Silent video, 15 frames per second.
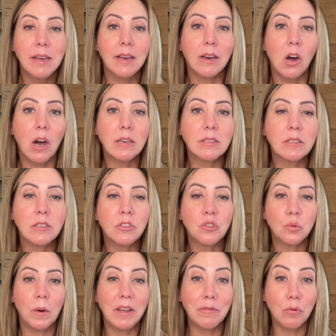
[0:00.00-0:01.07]
It cost us
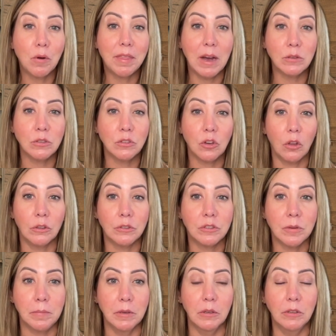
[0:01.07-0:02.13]

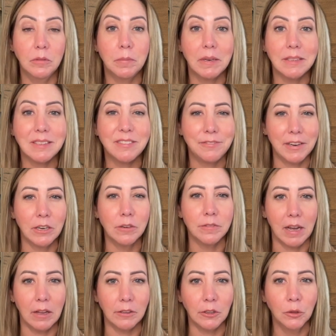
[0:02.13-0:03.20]
$24,000 to build, but its fair
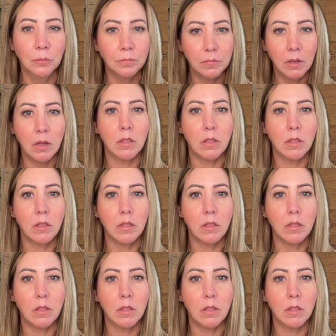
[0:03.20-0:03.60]
value,